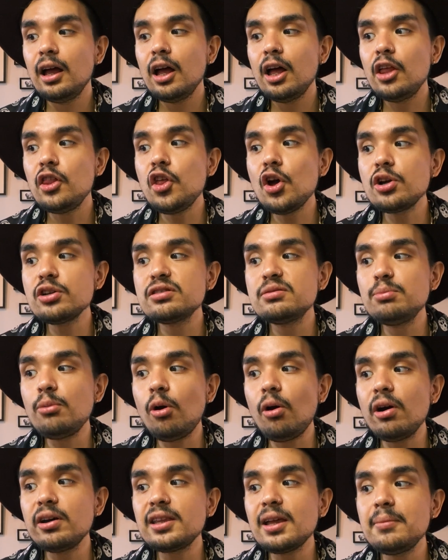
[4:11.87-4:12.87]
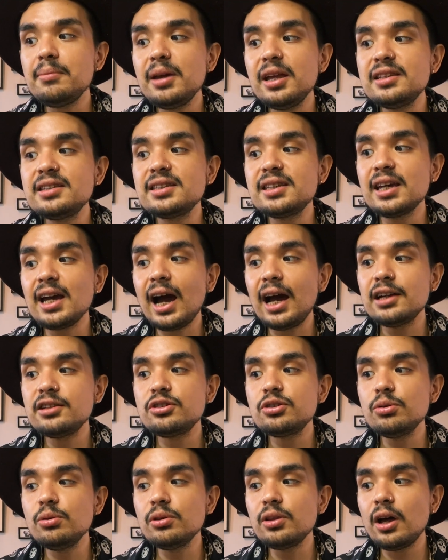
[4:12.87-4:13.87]
there's more than meets the eye
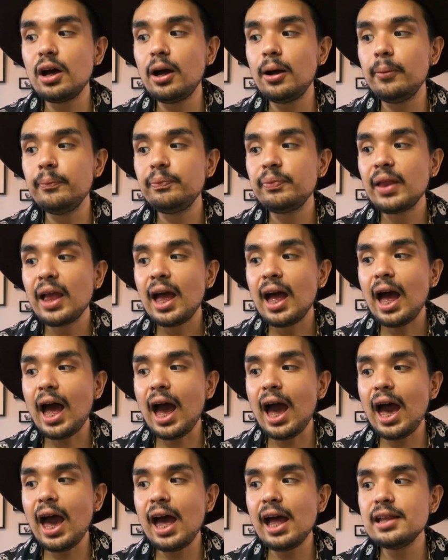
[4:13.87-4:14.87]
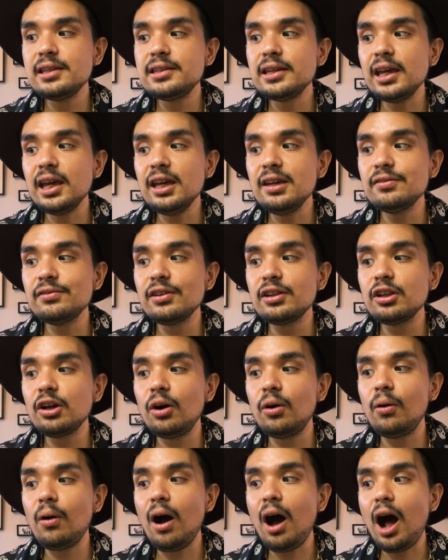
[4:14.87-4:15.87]
to them. And even
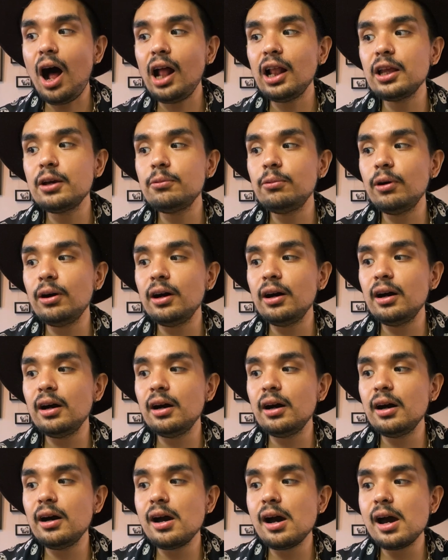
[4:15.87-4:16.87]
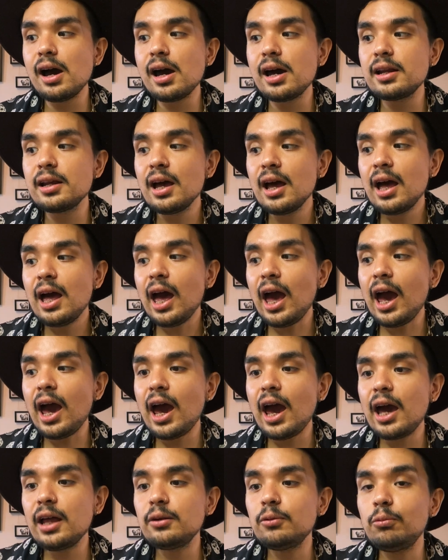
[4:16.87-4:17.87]
though Hollywood
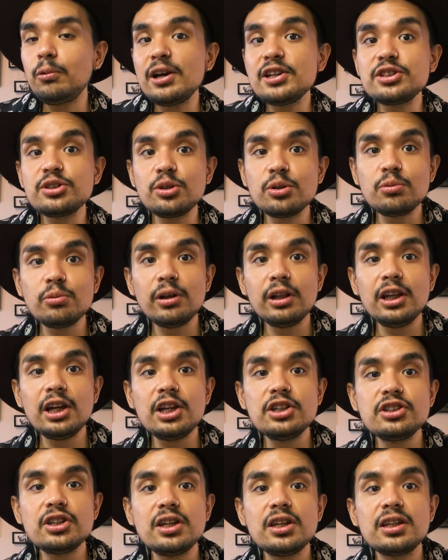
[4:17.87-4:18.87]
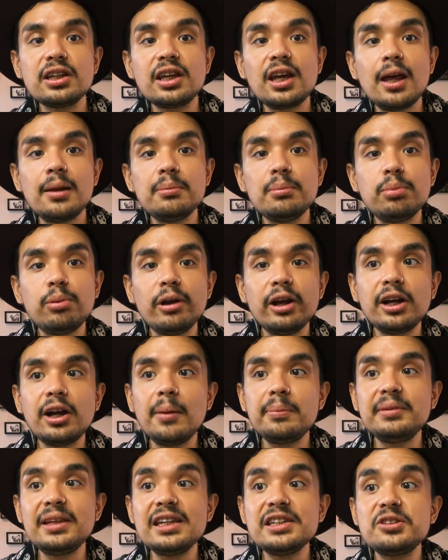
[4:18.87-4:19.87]
and Western religion can bring
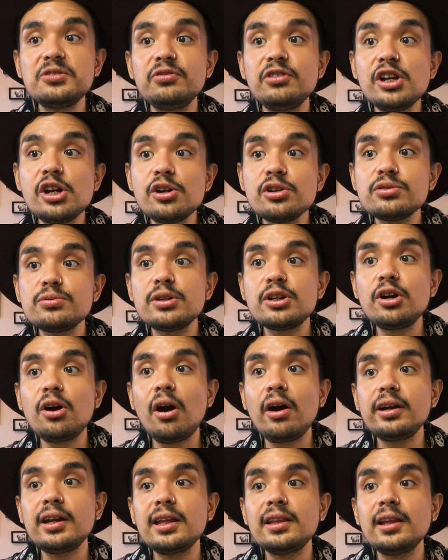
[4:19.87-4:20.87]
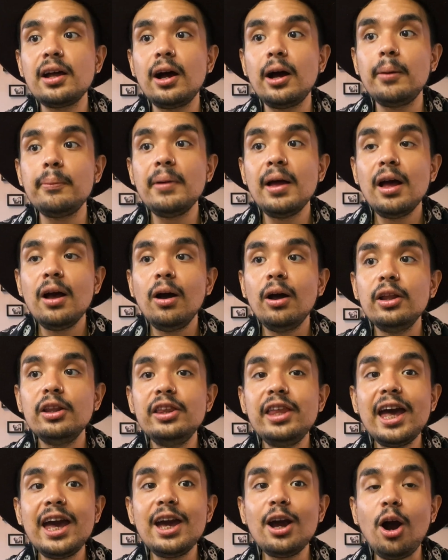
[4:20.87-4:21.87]
up these fears regarding them,
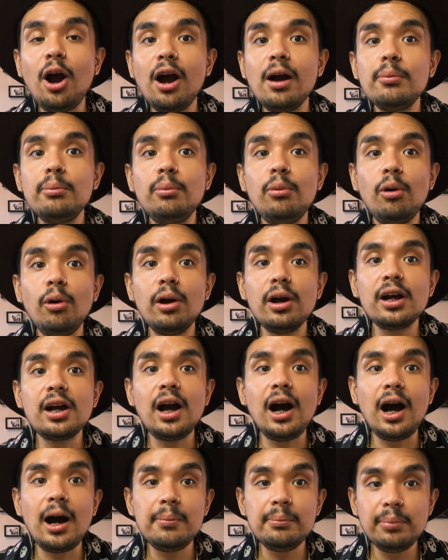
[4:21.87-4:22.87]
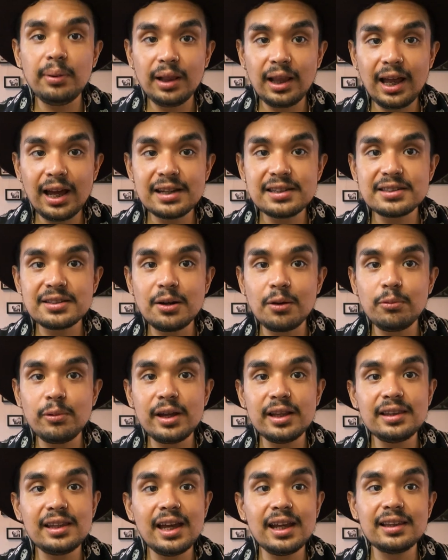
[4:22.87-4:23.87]
they are more complex than we
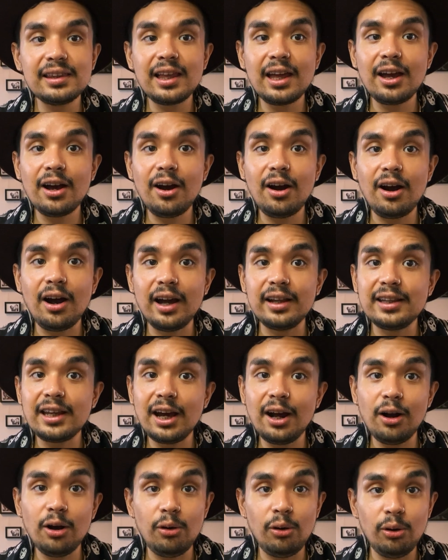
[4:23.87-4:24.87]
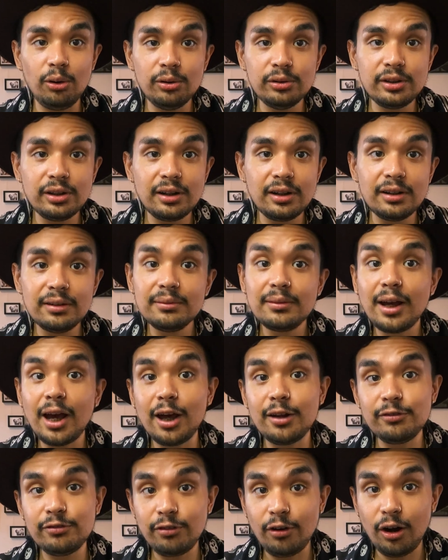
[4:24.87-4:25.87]
think they are. And they are older
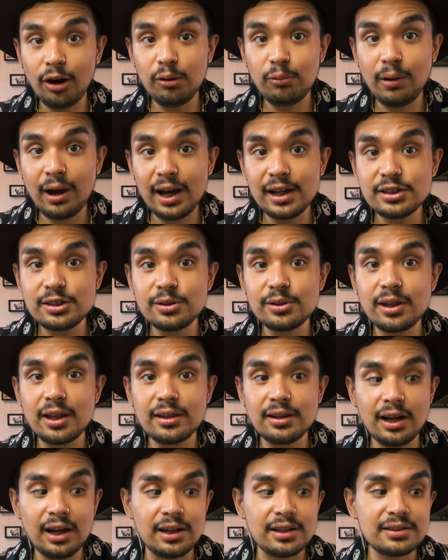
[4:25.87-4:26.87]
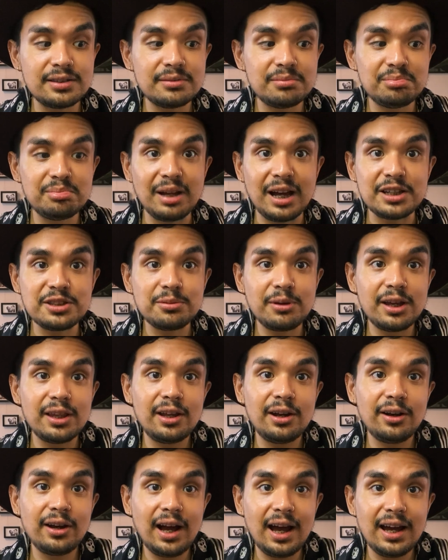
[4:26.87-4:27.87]
and far wiser than us. That's why
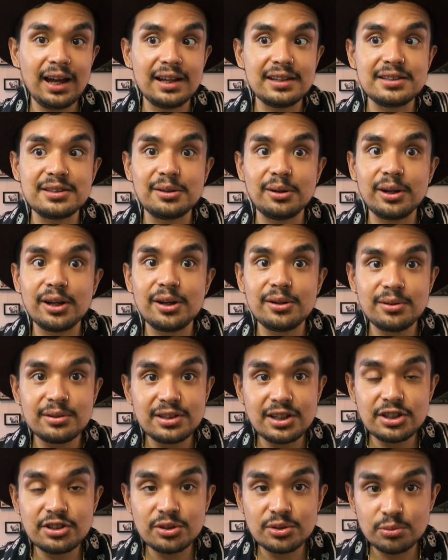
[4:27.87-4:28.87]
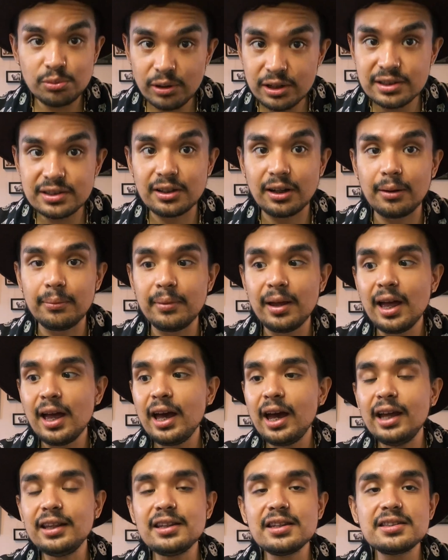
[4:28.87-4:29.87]
they're guides. They're here to teach us wisdom
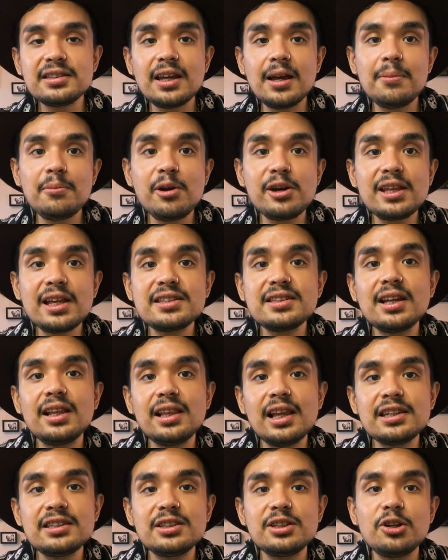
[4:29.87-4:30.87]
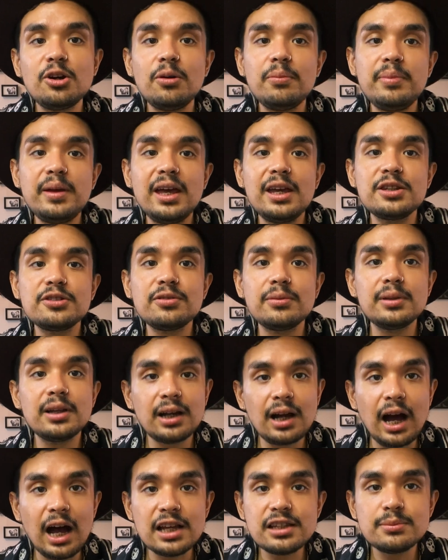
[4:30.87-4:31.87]
in the same way that celestial beings from the
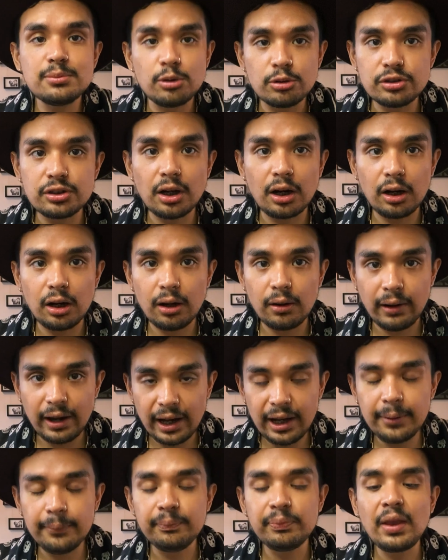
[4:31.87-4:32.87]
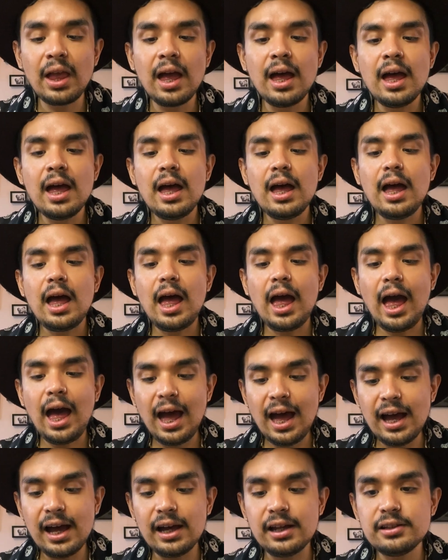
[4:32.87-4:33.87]
cosmos are, all right?
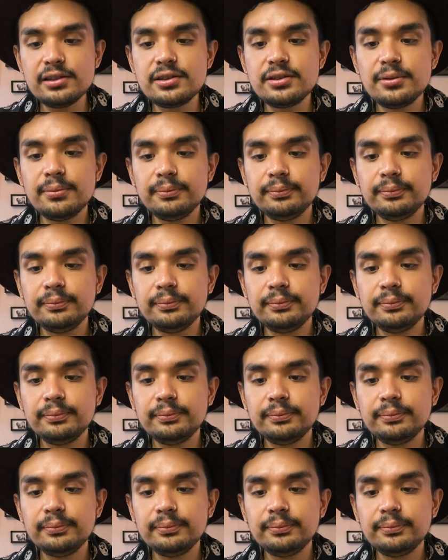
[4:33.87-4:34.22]
And